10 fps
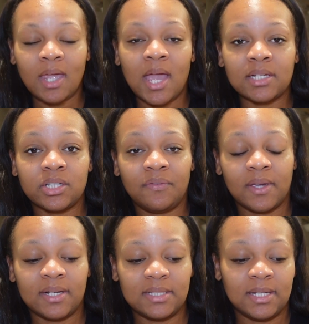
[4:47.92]
I actually
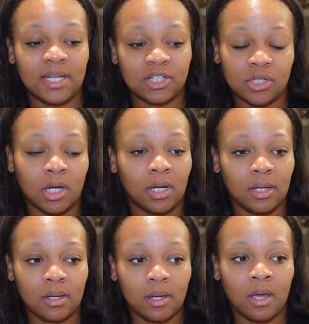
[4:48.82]
found a
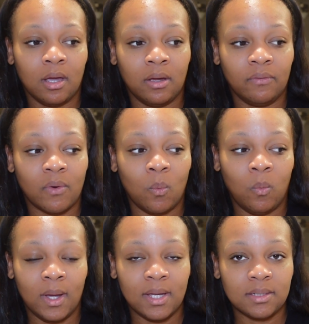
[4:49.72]
TikTok of
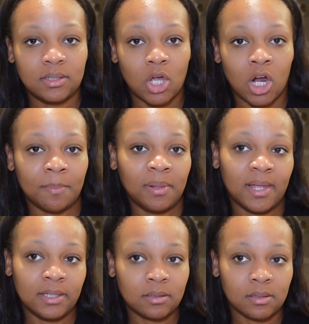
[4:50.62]
what our
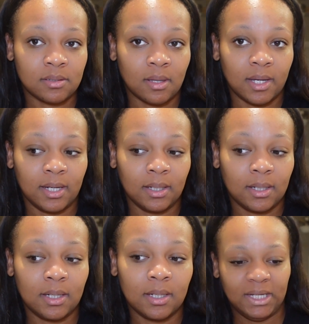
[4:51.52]
place looks
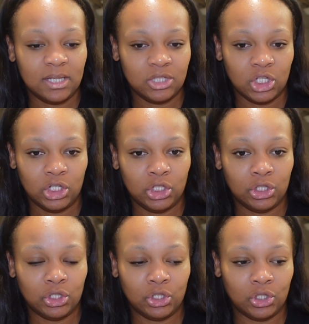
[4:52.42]
like, because
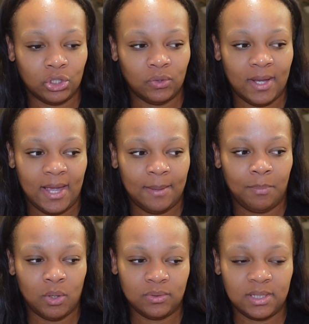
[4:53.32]
another girl had
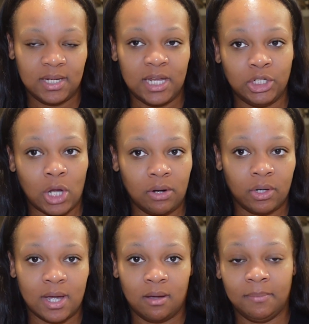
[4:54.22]
posted it, and y'all
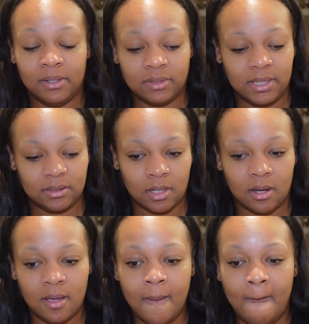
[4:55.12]
know I don't be on
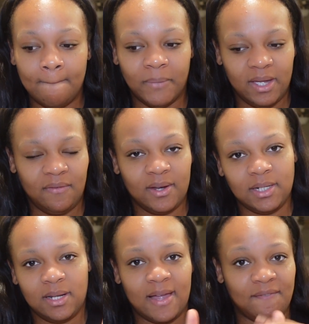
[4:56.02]
TikTok, but if I
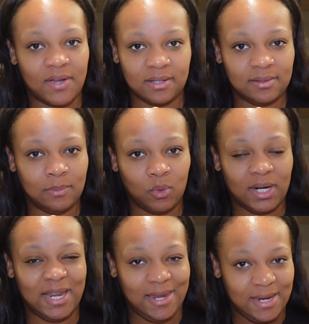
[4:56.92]
need to like find somewhere
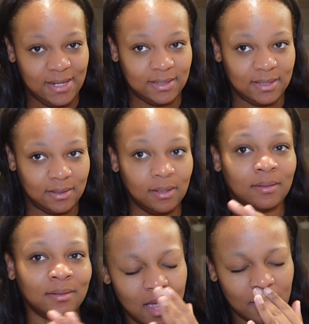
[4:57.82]
to eat,
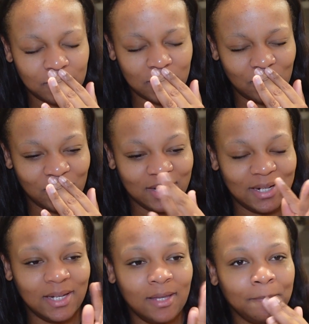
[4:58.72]
I'm so
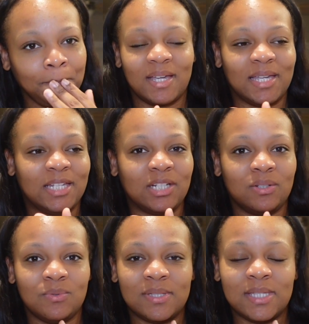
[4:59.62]
greedy, like in a
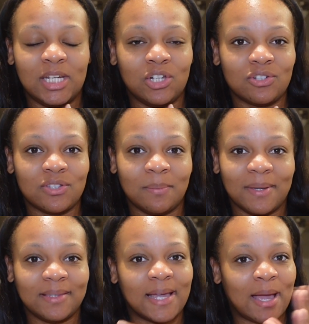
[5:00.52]
new city or something
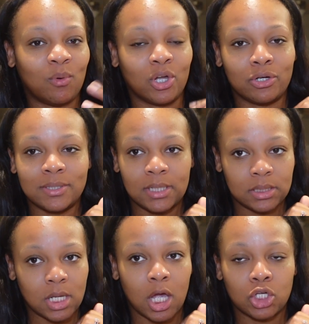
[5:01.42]
like that, I will go to
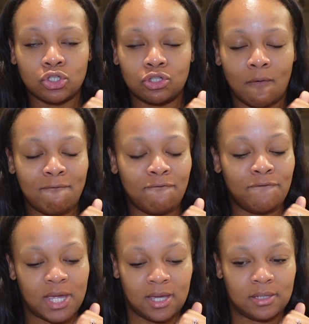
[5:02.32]
TikTok so fast.